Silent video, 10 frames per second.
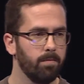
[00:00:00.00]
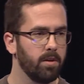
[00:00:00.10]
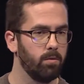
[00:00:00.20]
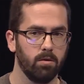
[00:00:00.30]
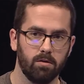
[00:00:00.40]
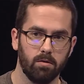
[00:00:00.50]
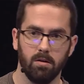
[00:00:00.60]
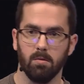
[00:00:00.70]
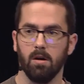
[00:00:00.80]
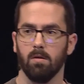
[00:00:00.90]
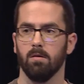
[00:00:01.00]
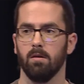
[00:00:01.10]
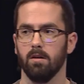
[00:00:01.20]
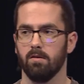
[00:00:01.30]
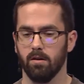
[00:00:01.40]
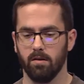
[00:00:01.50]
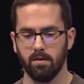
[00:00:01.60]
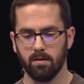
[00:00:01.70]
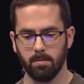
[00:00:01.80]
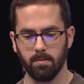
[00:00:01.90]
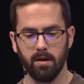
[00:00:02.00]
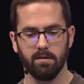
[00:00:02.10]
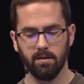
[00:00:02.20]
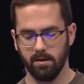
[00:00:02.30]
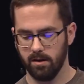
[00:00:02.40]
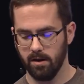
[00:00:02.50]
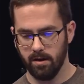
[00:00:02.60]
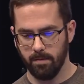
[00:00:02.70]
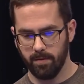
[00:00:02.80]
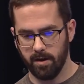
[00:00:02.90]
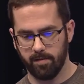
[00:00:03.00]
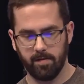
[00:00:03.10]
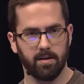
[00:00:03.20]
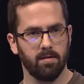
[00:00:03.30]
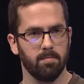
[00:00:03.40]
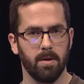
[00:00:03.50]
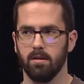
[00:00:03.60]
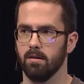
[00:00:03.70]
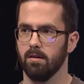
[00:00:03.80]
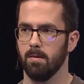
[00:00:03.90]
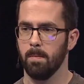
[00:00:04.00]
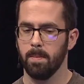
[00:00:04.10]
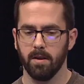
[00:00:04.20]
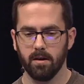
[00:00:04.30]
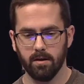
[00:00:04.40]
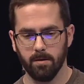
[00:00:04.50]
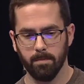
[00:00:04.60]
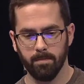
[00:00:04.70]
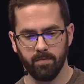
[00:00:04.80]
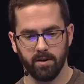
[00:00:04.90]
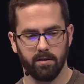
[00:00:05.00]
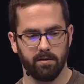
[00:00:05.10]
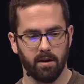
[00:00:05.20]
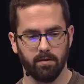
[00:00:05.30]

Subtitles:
It works really well. It's a surprisingly effective method. instead